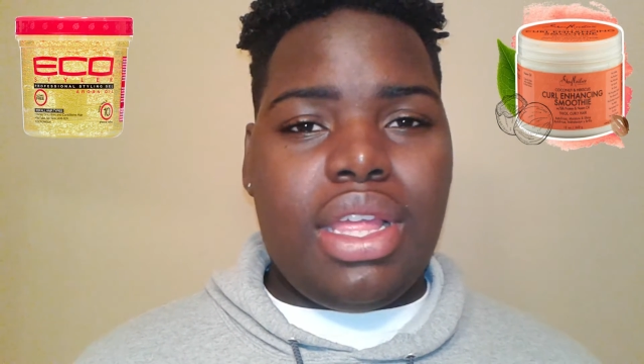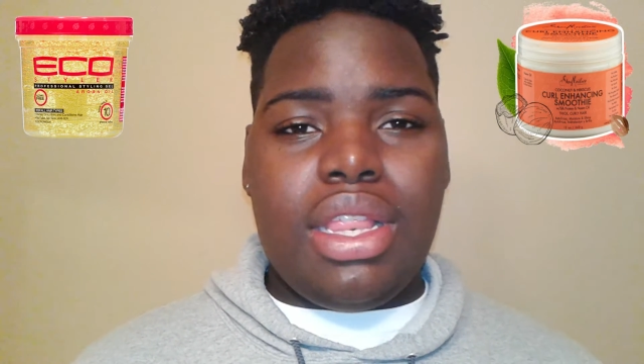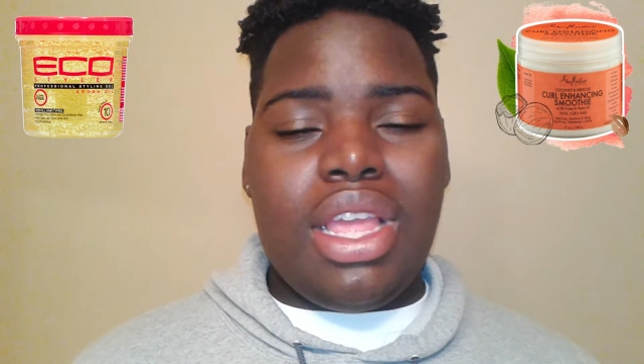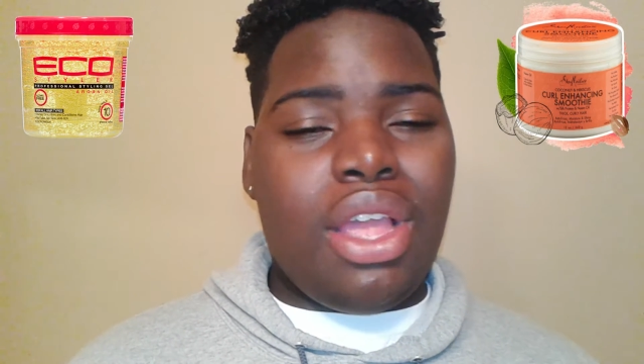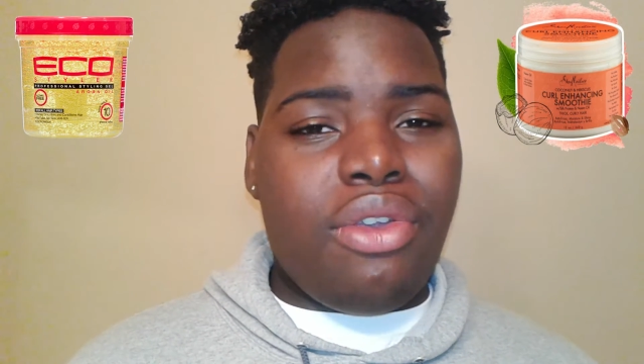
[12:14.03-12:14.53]

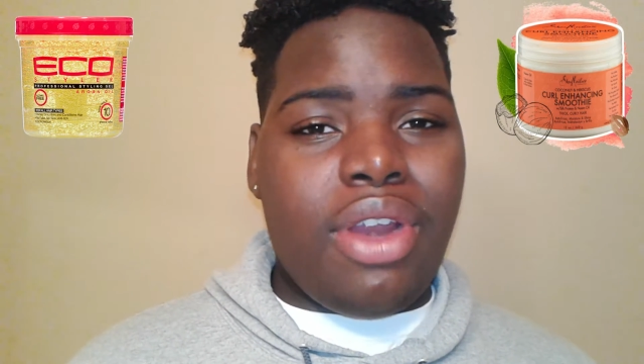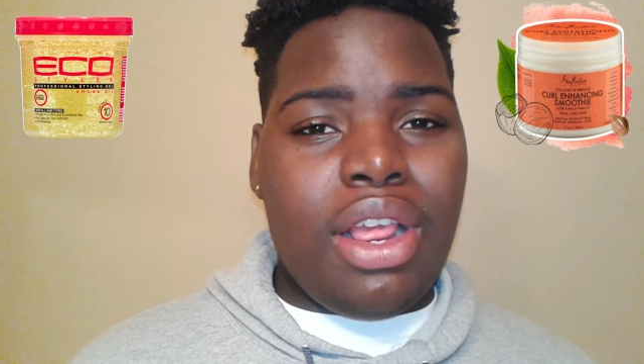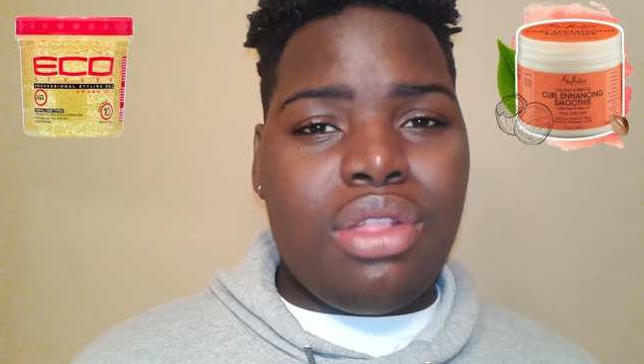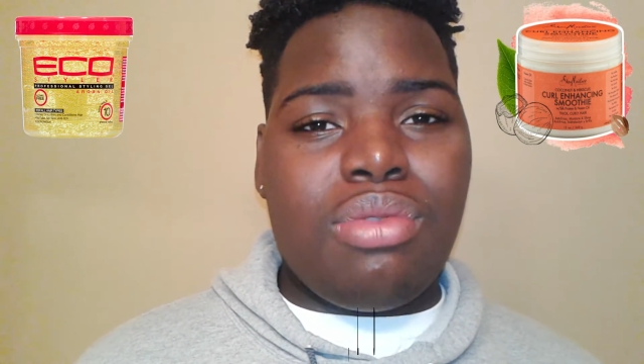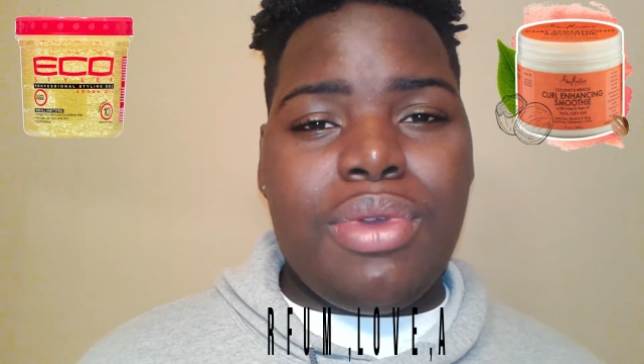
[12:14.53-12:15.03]
in the
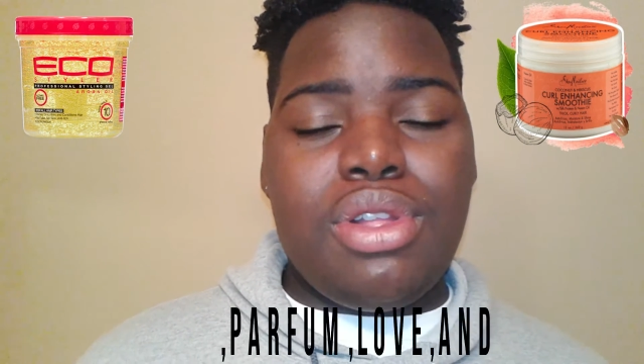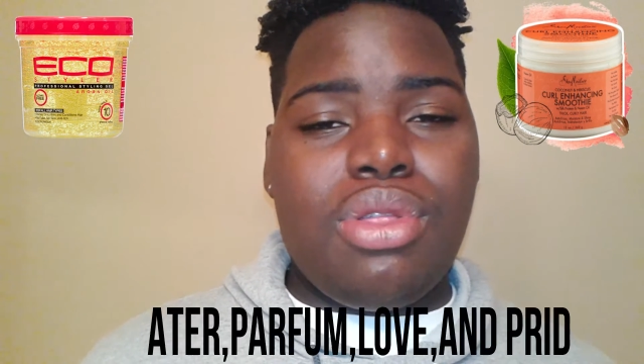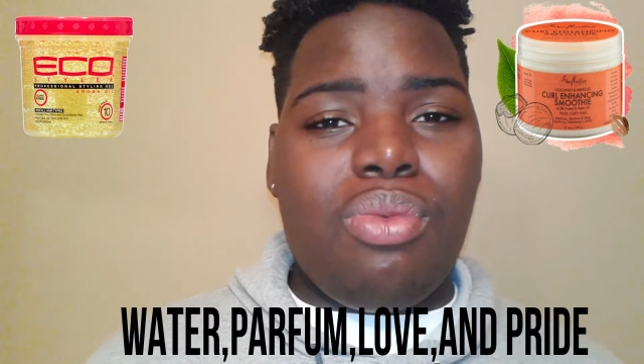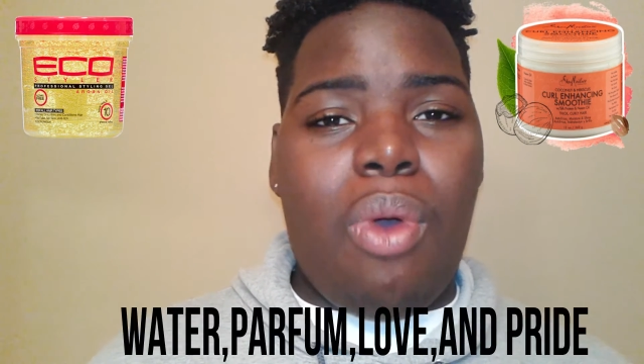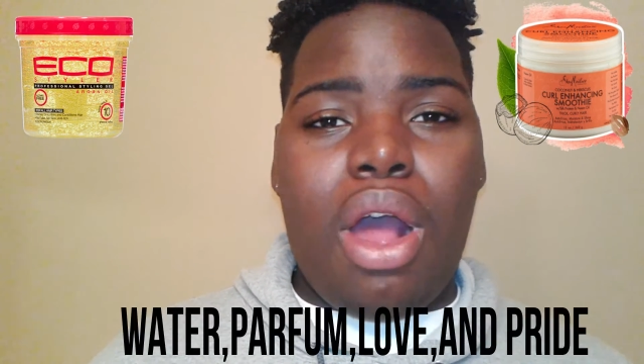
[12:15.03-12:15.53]
ingredients, which
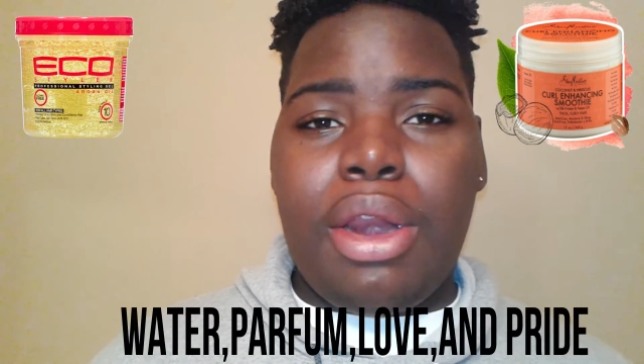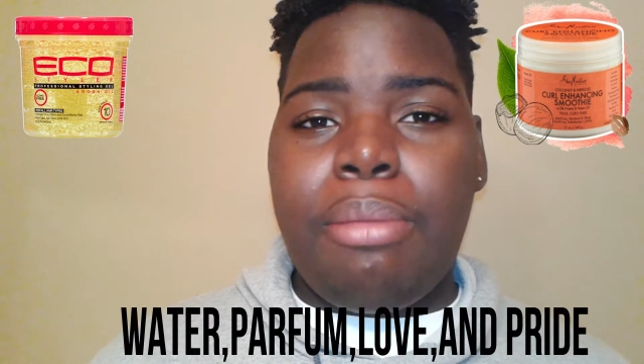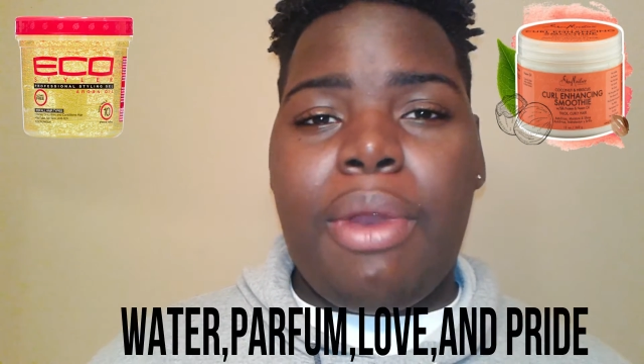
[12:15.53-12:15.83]
is water,